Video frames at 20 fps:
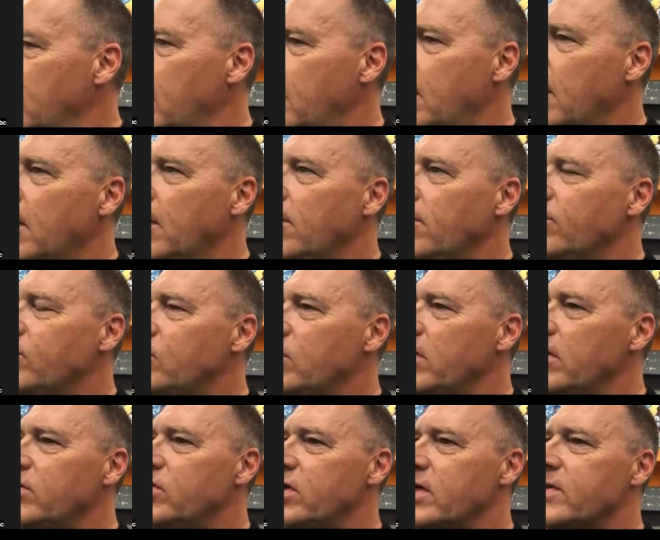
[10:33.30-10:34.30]
um,
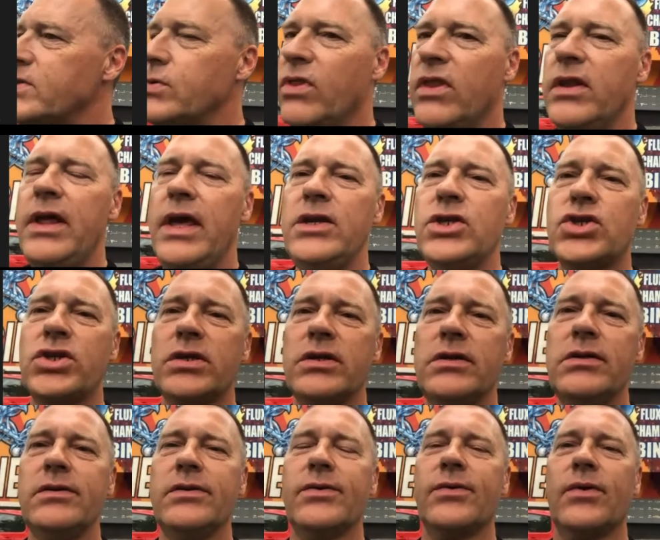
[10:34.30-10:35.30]
just to the
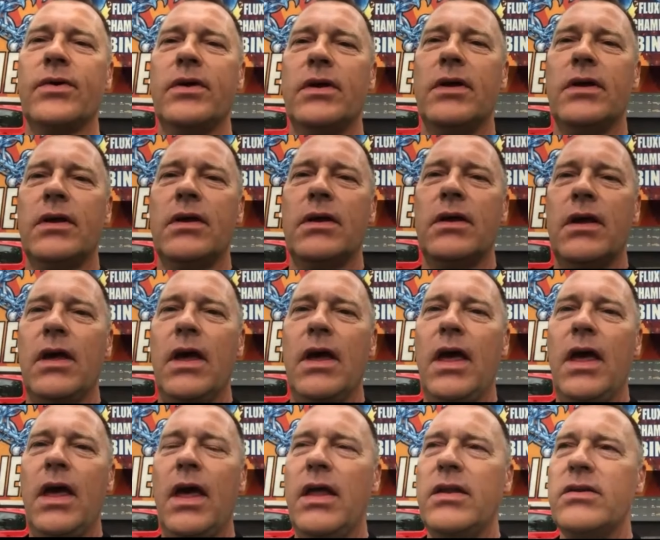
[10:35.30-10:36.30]
nature,
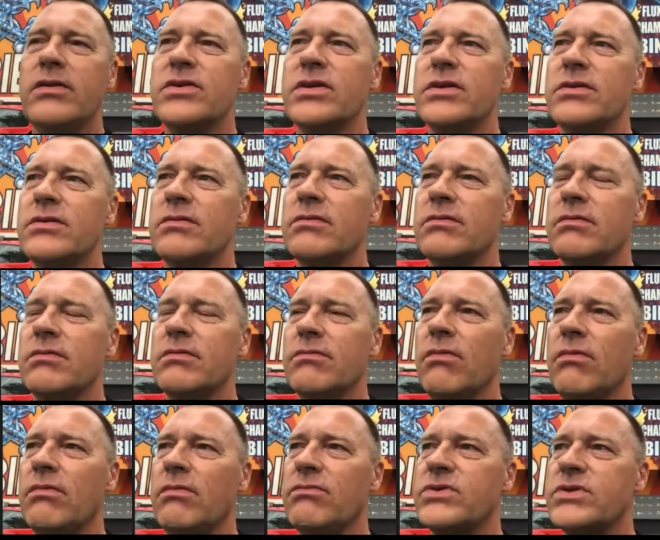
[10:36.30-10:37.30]
and
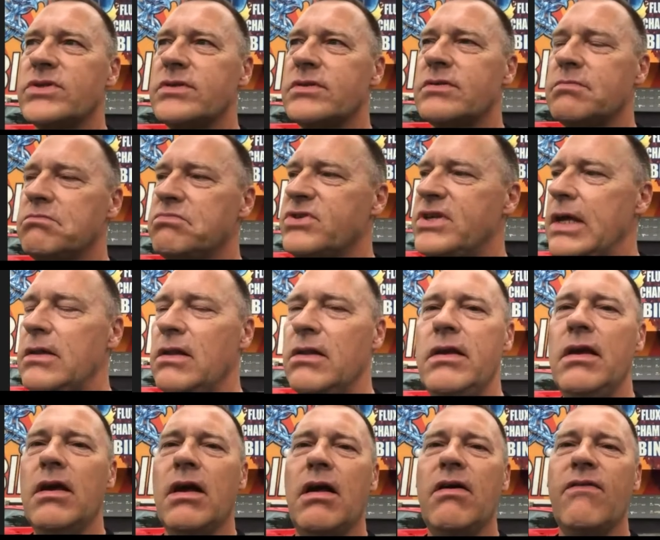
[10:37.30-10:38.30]

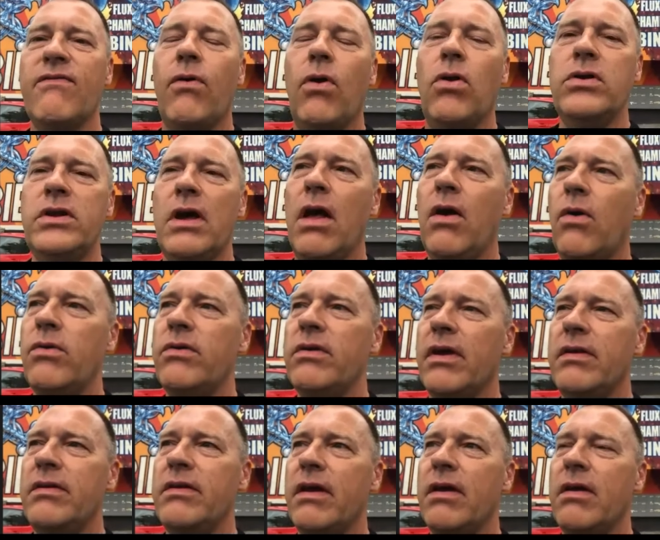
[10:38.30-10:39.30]
suddenly I fall down
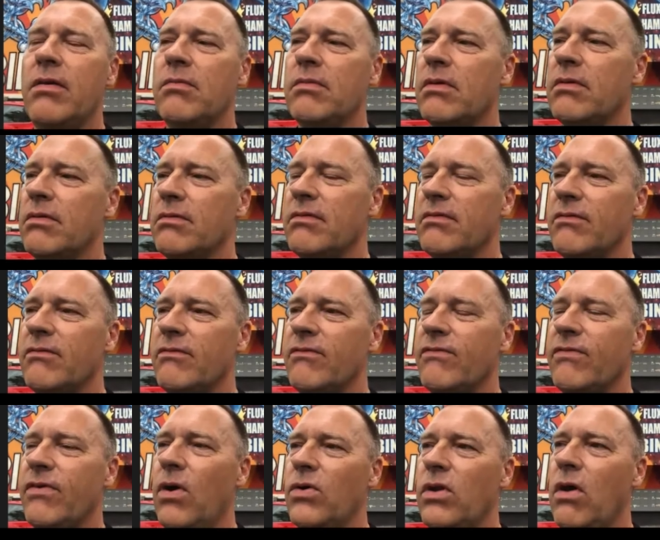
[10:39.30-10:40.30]
and I
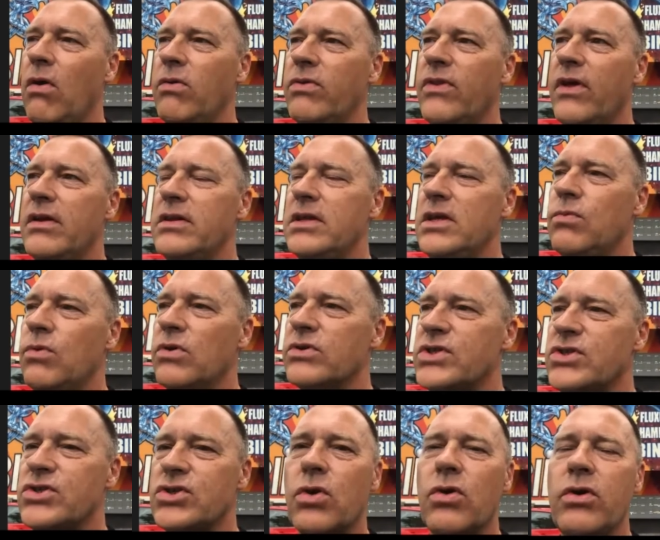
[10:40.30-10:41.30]
found out that he
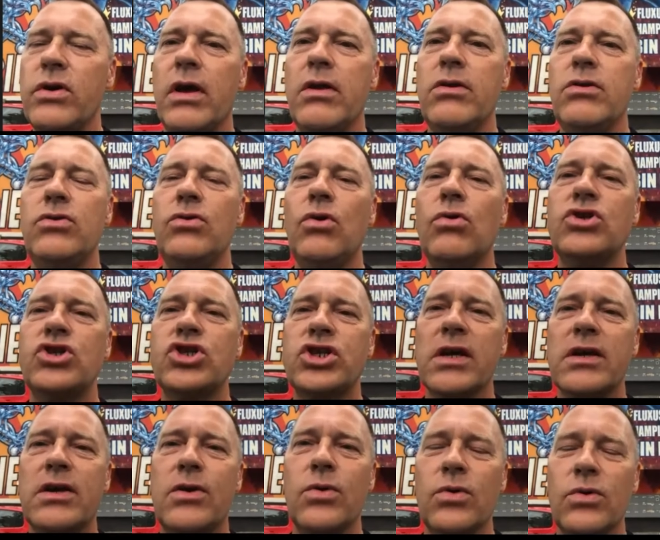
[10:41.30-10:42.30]
was throwing a
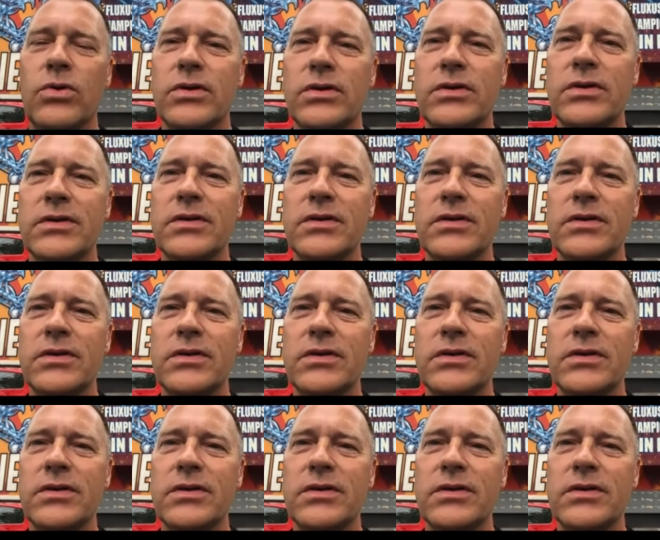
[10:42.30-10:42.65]
nunchaku.